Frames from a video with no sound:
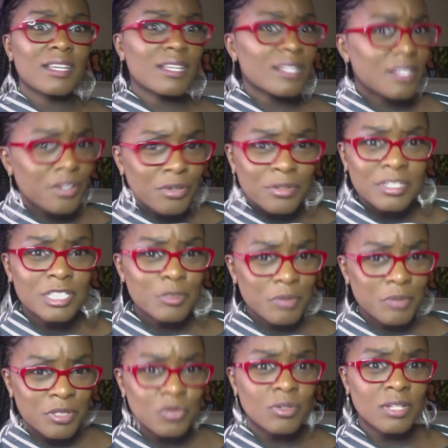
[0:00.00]
Go on and
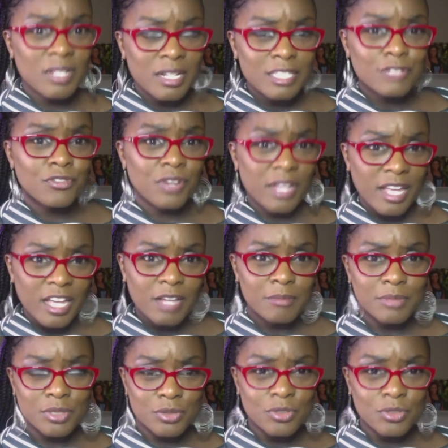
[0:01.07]
spend $20 for an app
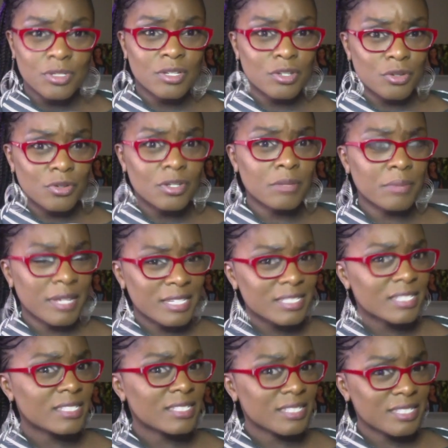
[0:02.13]
so you can go on and pass
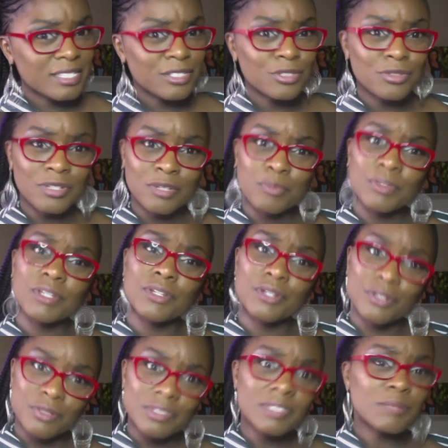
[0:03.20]
that tea, so you can be a
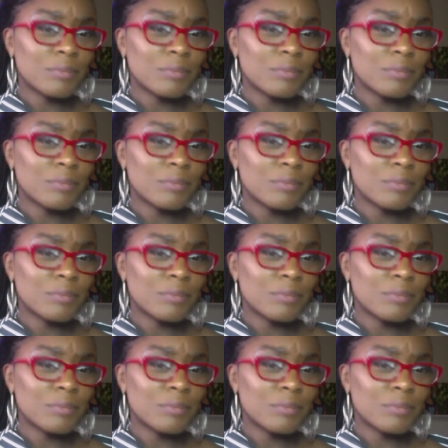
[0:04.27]
nurse and